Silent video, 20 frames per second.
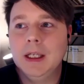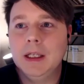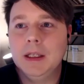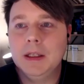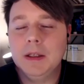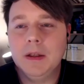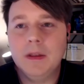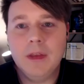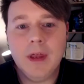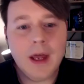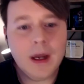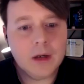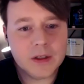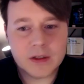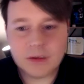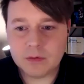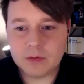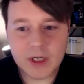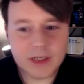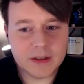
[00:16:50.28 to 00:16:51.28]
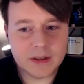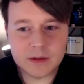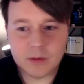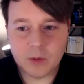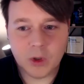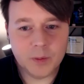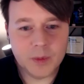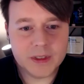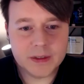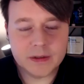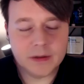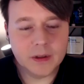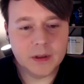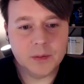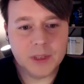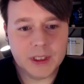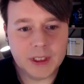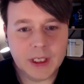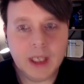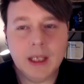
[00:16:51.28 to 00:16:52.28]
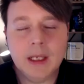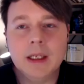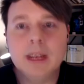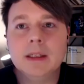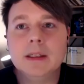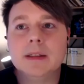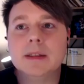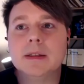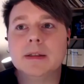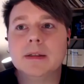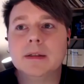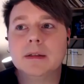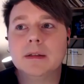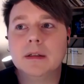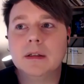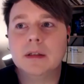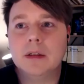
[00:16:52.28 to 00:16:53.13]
That just raises more mystery because